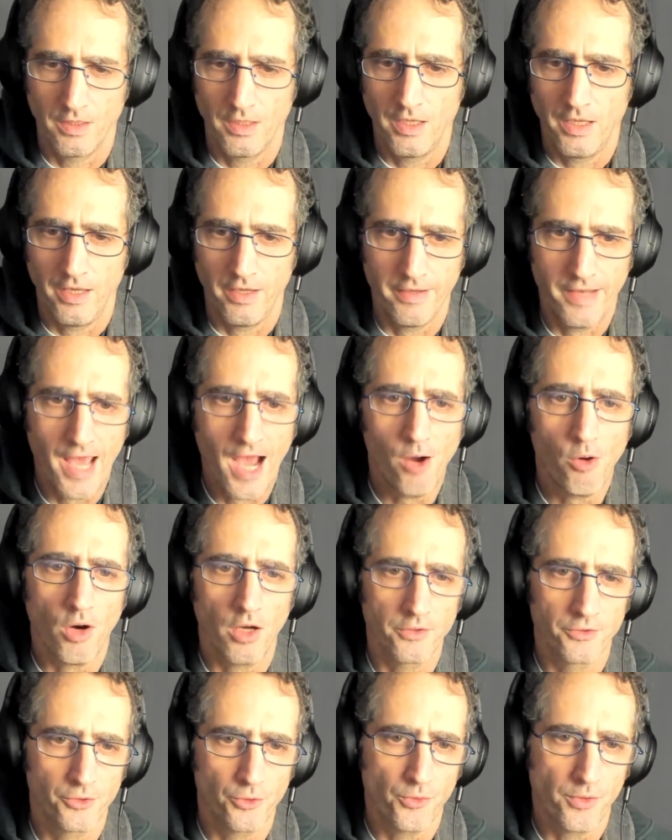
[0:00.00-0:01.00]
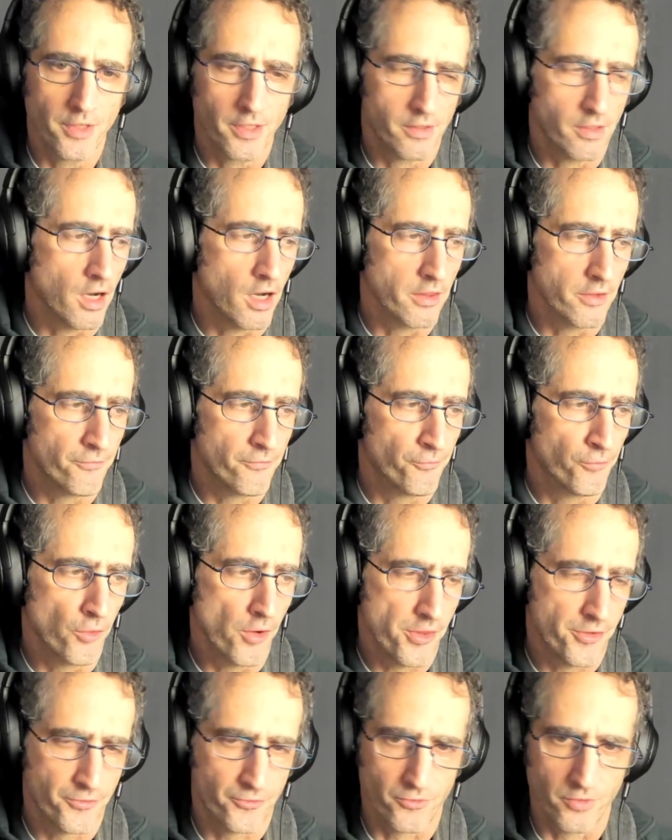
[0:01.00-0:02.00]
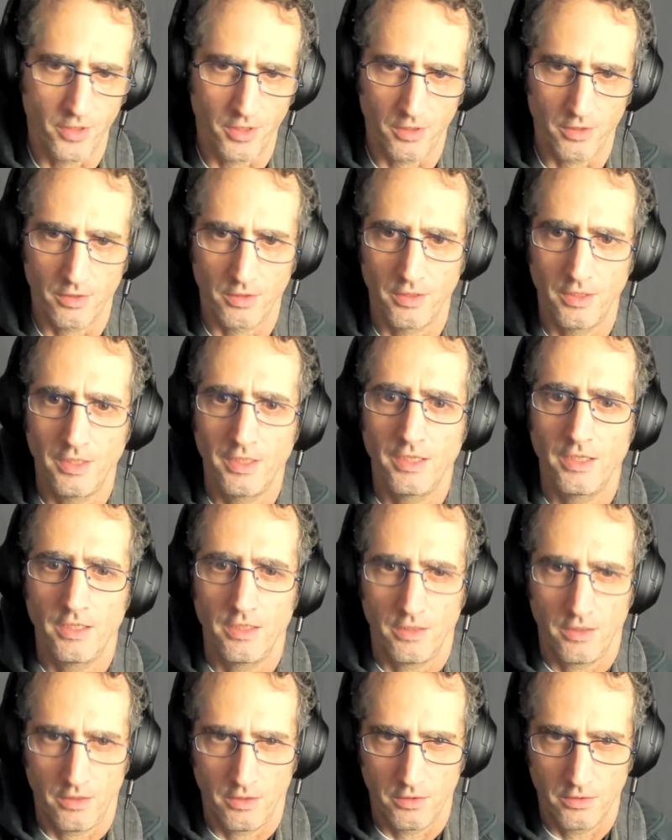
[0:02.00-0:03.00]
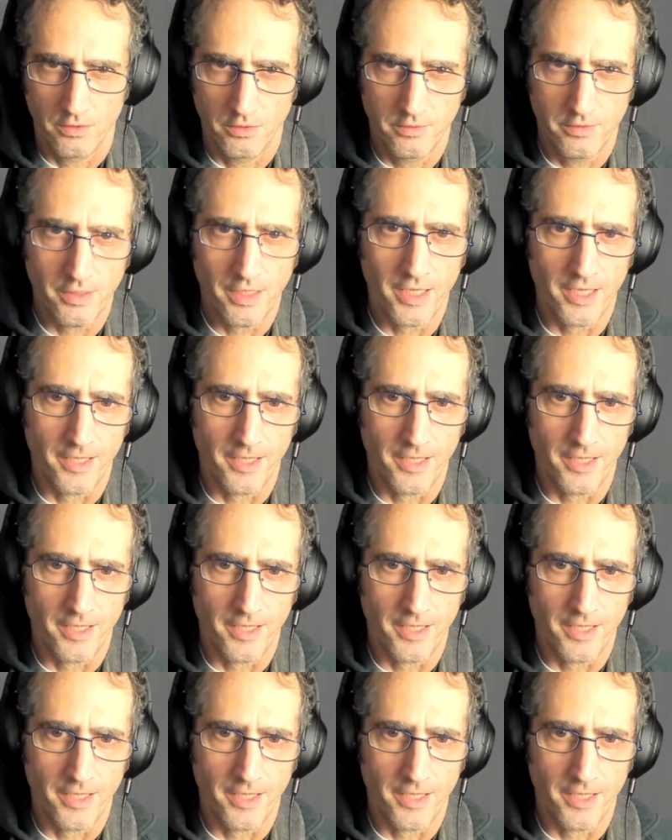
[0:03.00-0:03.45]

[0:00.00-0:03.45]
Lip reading: And now I'll do it on the fourth string. D,